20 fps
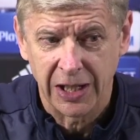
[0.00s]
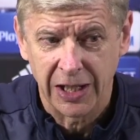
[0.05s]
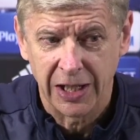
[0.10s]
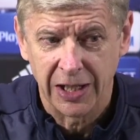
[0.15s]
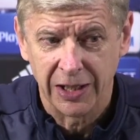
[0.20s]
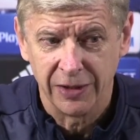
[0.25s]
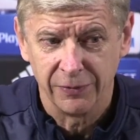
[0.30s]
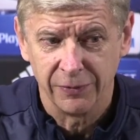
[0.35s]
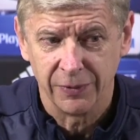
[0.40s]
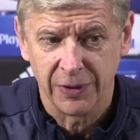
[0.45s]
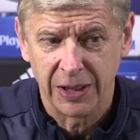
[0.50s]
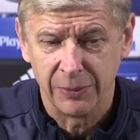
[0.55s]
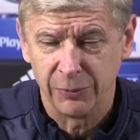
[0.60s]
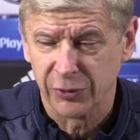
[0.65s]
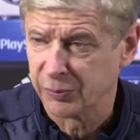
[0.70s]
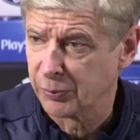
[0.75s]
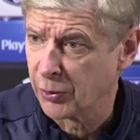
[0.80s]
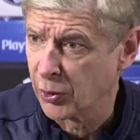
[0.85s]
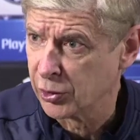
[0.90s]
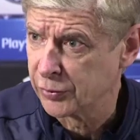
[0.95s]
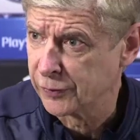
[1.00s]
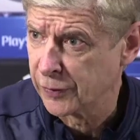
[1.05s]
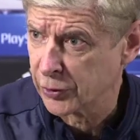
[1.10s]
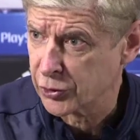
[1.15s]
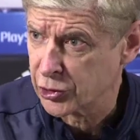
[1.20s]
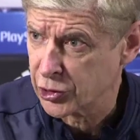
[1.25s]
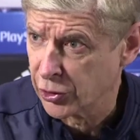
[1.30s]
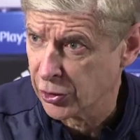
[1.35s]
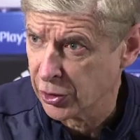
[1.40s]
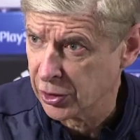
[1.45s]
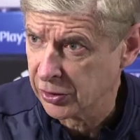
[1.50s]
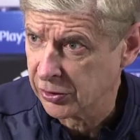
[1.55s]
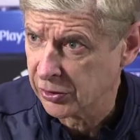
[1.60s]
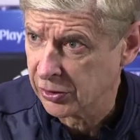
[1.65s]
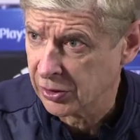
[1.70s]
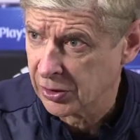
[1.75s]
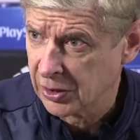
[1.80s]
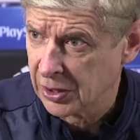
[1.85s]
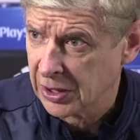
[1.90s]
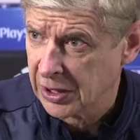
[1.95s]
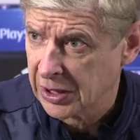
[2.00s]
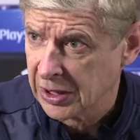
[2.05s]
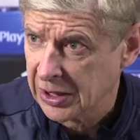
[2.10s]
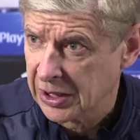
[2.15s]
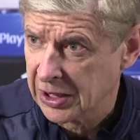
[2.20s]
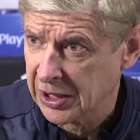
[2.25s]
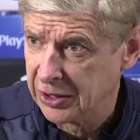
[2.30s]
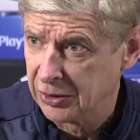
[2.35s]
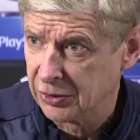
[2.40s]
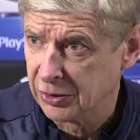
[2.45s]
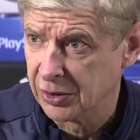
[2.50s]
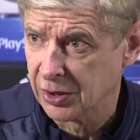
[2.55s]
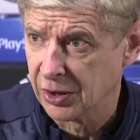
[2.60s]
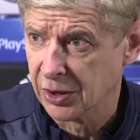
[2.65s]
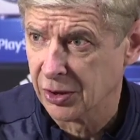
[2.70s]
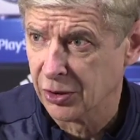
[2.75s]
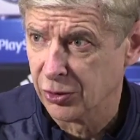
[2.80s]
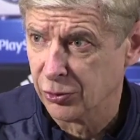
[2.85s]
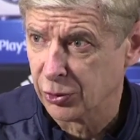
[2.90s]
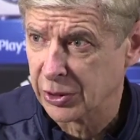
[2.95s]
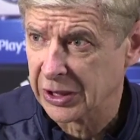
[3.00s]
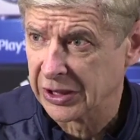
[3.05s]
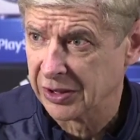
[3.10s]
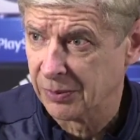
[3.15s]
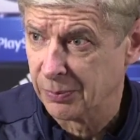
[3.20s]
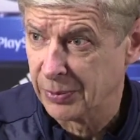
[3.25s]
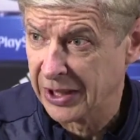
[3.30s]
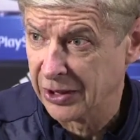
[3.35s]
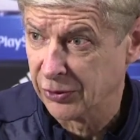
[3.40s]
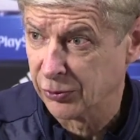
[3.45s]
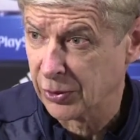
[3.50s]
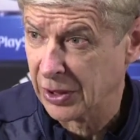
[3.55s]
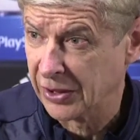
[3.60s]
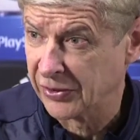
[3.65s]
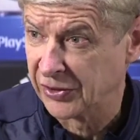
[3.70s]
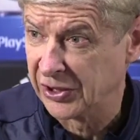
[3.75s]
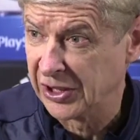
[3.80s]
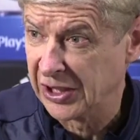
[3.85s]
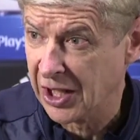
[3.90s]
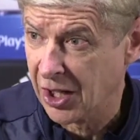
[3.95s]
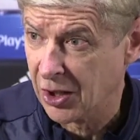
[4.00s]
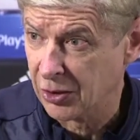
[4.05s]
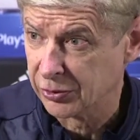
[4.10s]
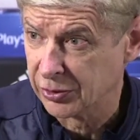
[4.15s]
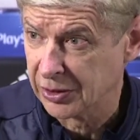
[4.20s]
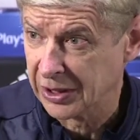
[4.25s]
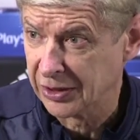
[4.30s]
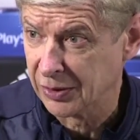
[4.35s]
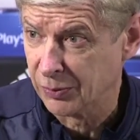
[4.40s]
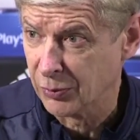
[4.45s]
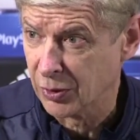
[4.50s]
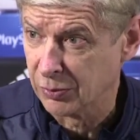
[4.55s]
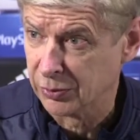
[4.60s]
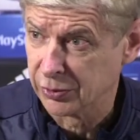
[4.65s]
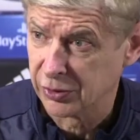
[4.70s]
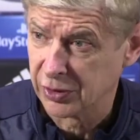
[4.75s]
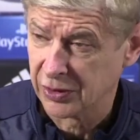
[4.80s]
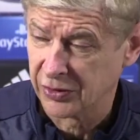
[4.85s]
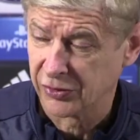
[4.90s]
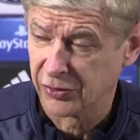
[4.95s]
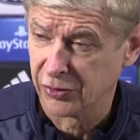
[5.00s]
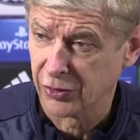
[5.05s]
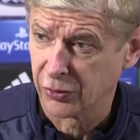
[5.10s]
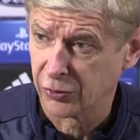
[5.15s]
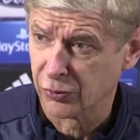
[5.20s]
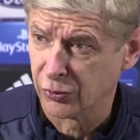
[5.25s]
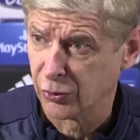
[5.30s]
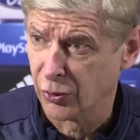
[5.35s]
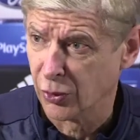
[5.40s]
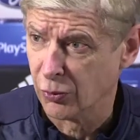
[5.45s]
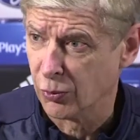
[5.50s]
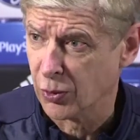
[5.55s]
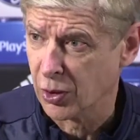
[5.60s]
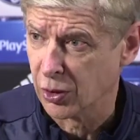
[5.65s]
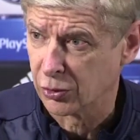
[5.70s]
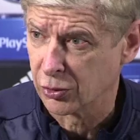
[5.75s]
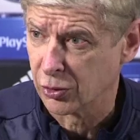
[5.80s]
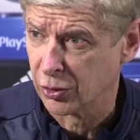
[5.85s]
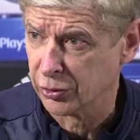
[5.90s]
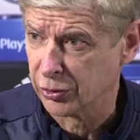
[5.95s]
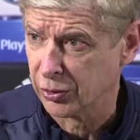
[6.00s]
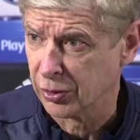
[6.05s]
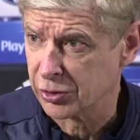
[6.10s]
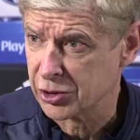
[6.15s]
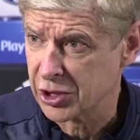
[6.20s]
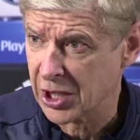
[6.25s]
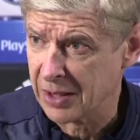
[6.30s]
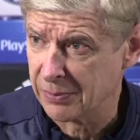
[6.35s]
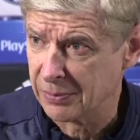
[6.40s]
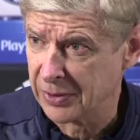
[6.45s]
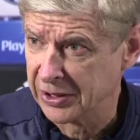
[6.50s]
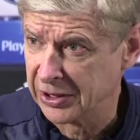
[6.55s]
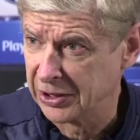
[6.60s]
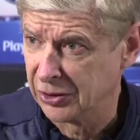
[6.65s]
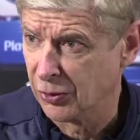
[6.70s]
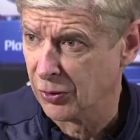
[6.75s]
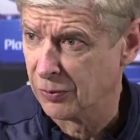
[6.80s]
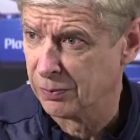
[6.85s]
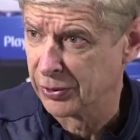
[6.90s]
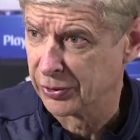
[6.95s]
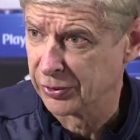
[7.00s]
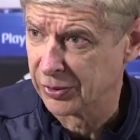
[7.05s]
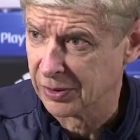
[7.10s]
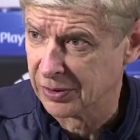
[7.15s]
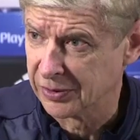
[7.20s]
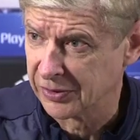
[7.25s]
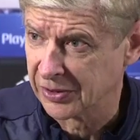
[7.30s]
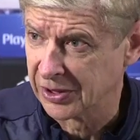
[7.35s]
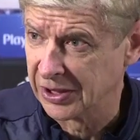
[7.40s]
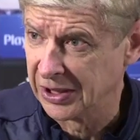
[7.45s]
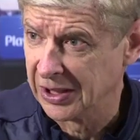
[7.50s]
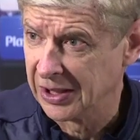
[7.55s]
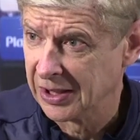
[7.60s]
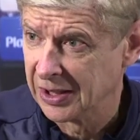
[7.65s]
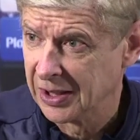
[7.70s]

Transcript: I have I'm spoiled for choice, and uh, look at the players who are still out at the moment. There's no no Walcott, no Chamberlain, no Podolski,